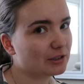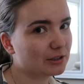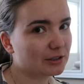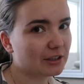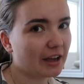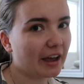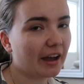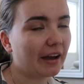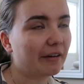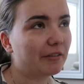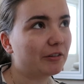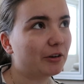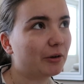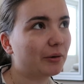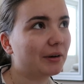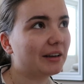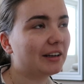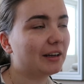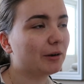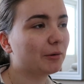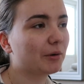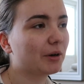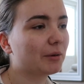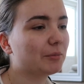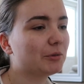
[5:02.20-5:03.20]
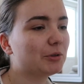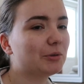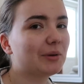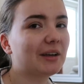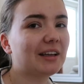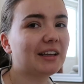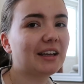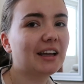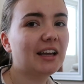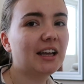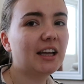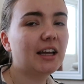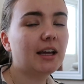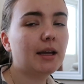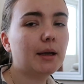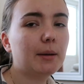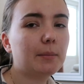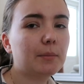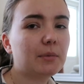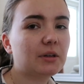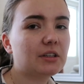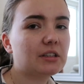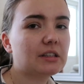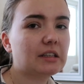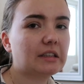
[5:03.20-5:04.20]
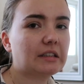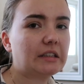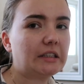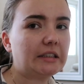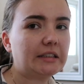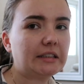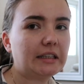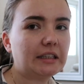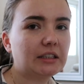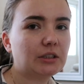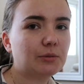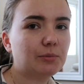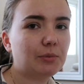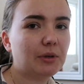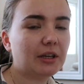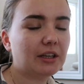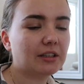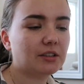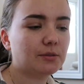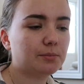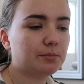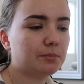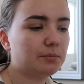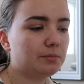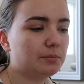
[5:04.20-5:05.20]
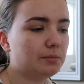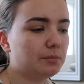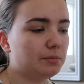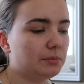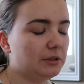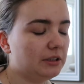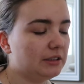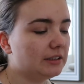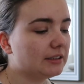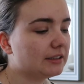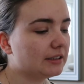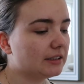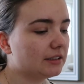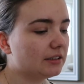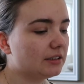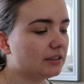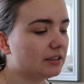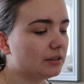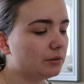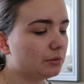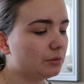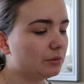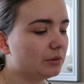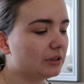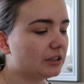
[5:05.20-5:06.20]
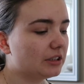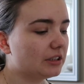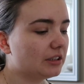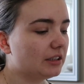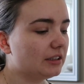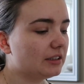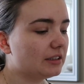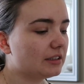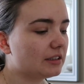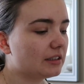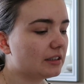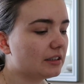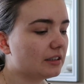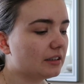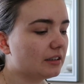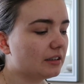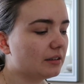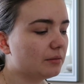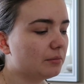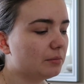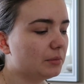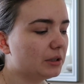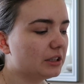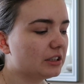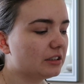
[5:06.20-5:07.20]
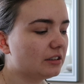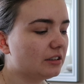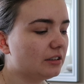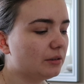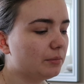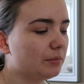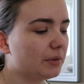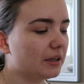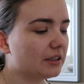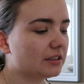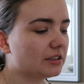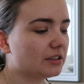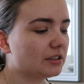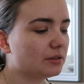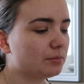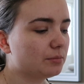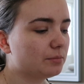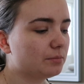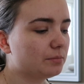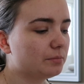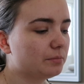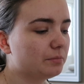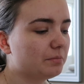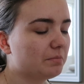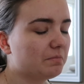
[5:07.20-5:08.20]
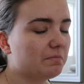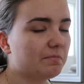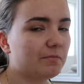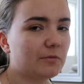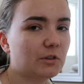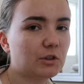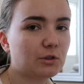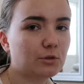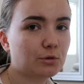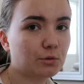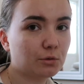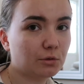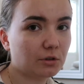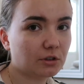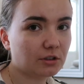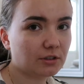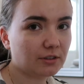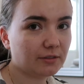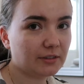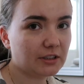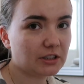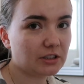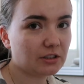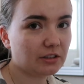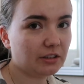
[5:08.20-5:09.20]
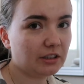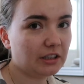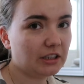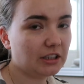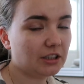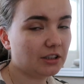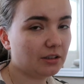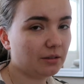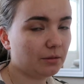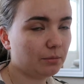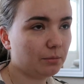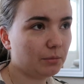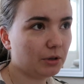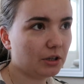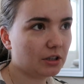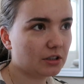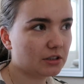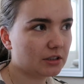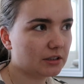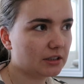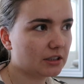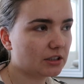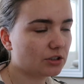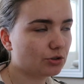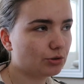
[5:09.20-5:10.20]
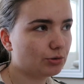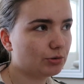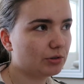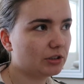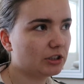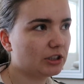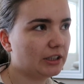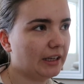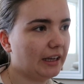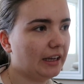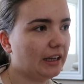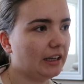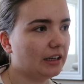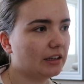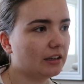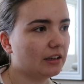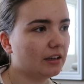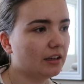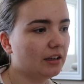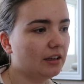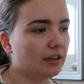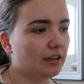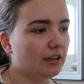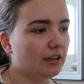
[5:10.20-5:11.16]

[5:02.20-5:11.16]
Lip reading: because I have no idea what I'm doing. But it's like these XPS pieces, which is basically the best sort of insulation, because it doesn't retain